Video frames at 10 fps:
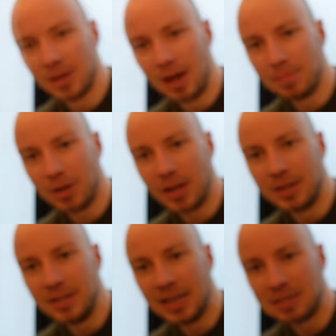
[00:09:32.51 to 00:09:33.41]
Apple
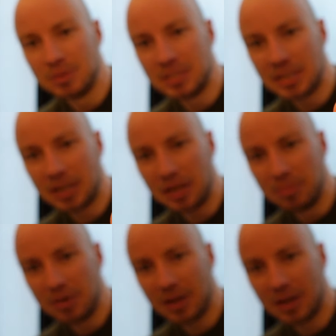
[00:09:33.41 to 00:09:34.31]
ID has been set
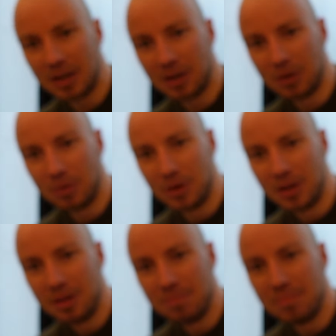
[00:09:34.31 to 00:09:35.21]
up and now
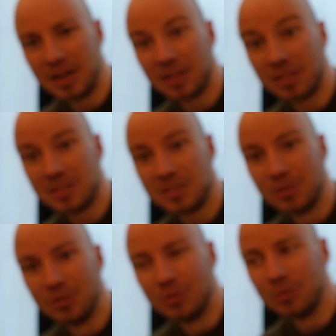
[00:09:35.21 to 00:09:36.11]
make this
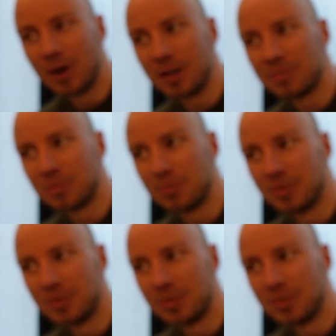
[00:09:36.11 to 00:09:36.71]
your new iPhone.